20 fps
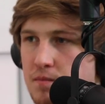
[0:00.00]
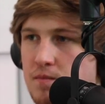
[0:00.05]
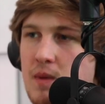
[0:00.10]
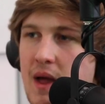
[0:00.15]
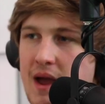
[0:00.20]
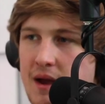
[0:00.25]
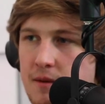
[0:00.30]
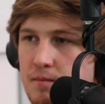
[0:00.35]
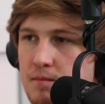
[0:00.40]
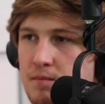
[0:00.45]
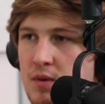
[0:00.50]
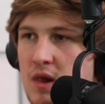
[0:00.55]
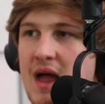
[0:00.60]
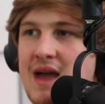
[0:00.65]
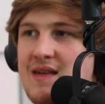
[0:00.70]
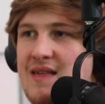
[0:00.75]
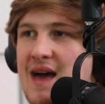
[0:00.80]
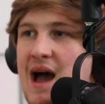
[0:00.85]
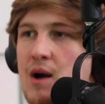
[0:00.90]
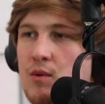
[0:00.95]
like
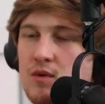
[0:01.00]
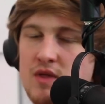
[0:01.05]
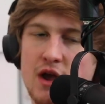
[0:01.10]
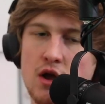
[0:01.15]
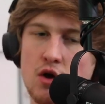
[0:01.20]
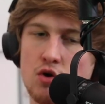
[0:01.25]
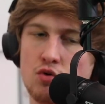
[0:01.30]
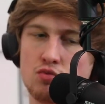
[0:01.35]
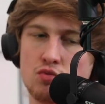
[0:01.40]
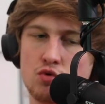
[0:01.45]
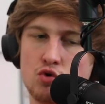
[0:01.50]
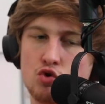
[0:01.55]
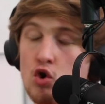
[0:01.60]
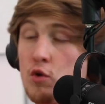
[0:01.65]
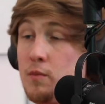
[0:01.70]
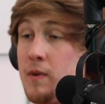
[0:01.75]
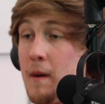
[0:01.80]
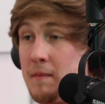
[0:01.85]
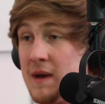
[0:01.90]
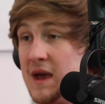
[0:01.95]
play that with like a
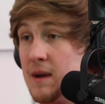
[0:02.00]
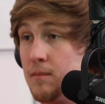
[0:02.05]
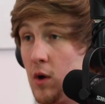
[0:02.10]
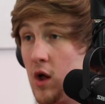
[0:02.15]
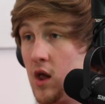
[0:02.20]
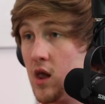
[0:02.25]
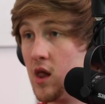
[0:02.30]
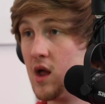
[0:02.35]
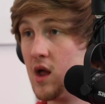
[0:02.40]
group of people,